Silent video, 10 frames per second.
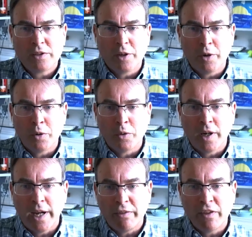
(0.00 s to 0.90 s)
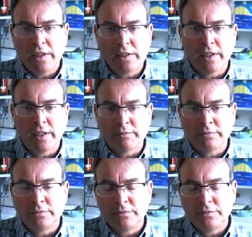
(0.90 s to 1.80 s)
So I think
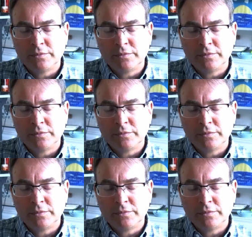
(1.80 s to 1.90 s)
um,